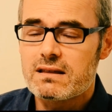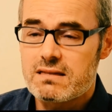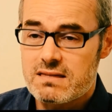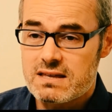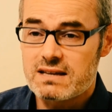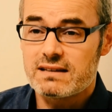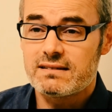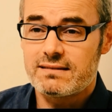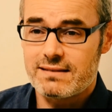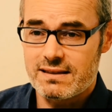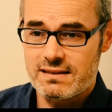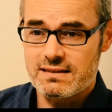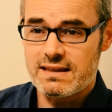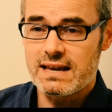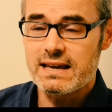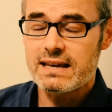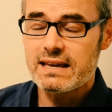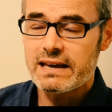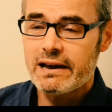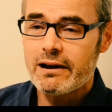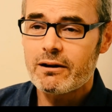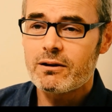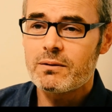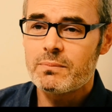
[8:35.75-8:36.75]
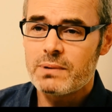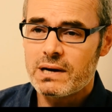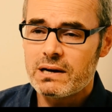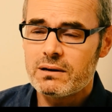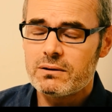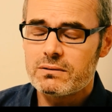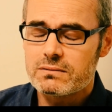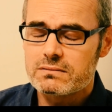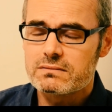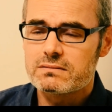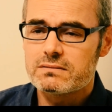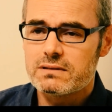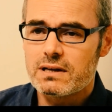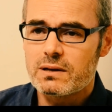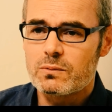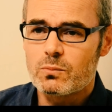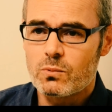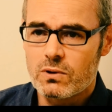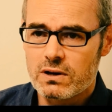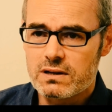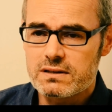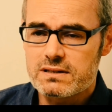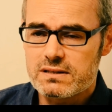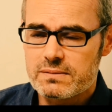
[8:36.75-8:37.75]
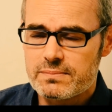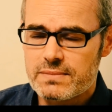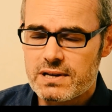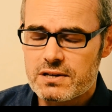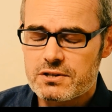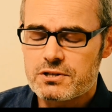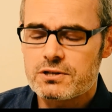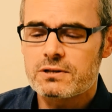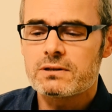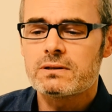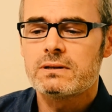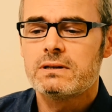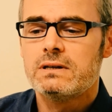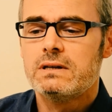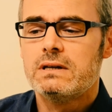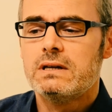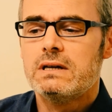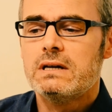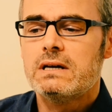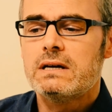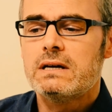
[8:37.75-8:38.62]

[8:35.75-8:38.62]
the things that they care about and want to measure.